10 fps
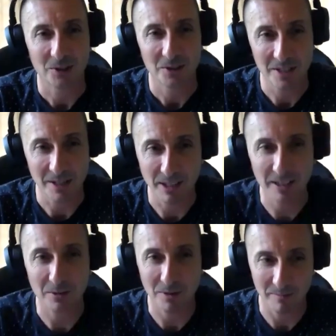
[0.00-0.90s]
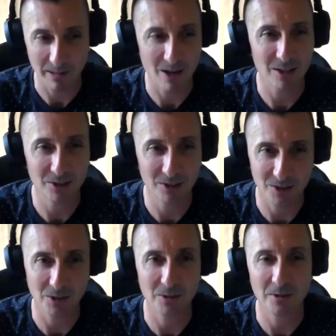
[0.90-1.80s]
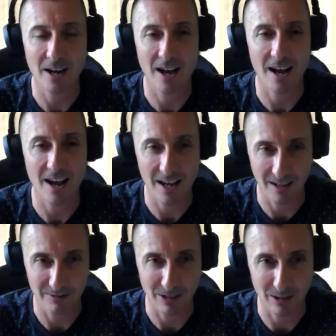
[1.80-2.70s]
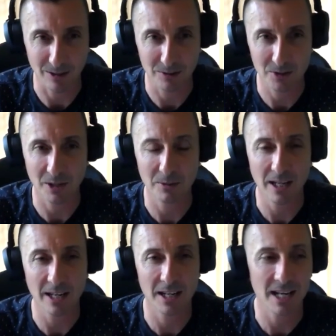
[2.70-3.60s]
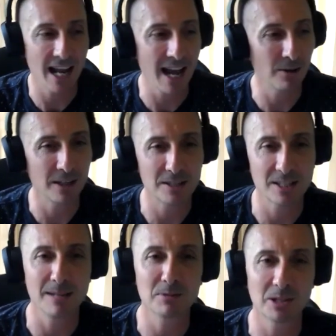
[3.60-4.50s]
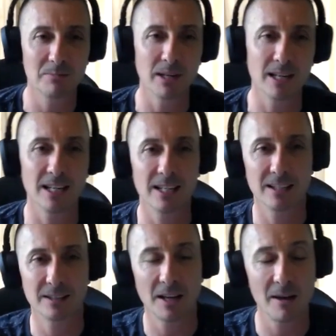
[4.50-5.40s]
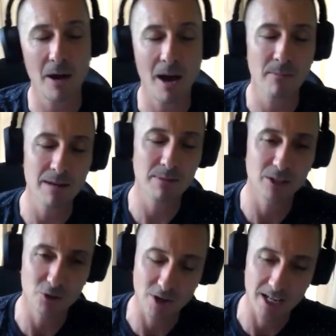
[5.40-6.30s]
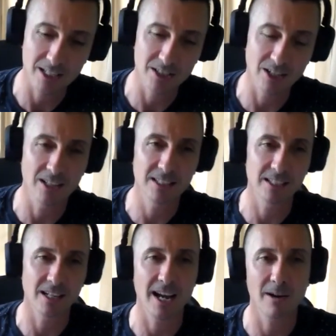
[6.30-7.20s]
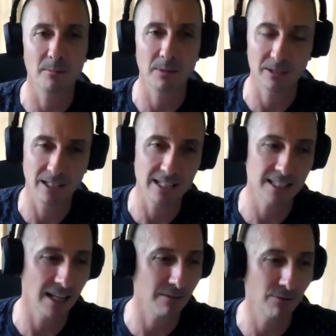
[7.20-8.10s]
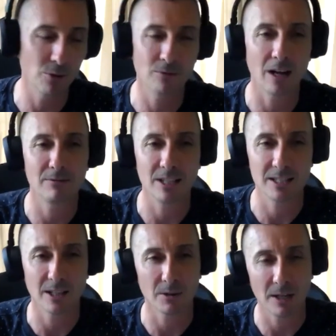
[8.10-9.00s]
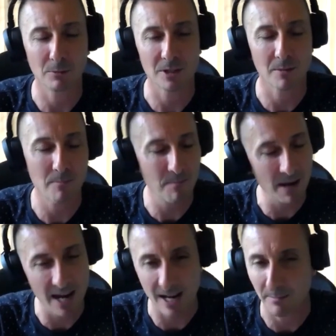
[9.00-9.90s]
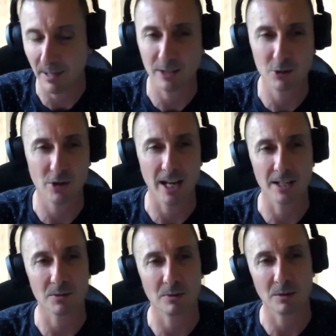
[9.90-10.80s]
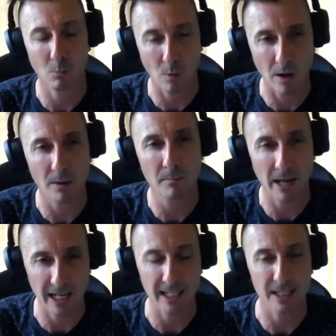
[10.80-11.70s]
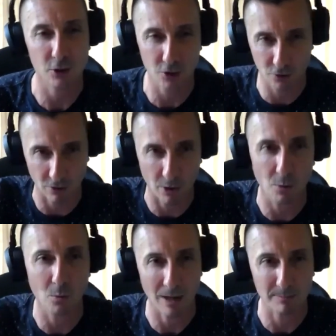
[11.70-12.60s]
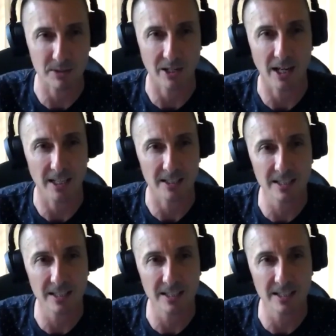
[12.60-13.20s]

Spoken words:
Something that we've been asked to do a hell of a lot. So now there seems to be, and maybe the trend is starting to die out, but let's say 4 or 5 years ago, there was a big trend with one-page scroll websites.